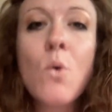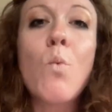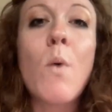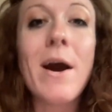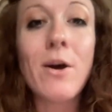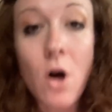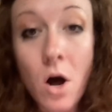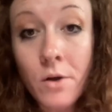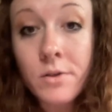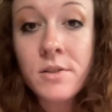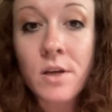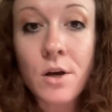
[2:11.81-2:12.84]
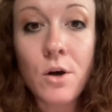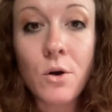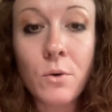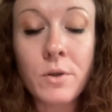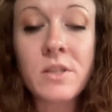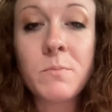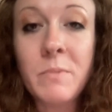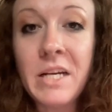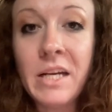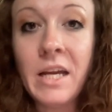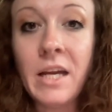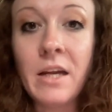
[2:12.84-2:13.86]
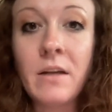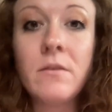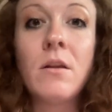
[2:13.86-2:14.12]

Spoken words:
while also speaking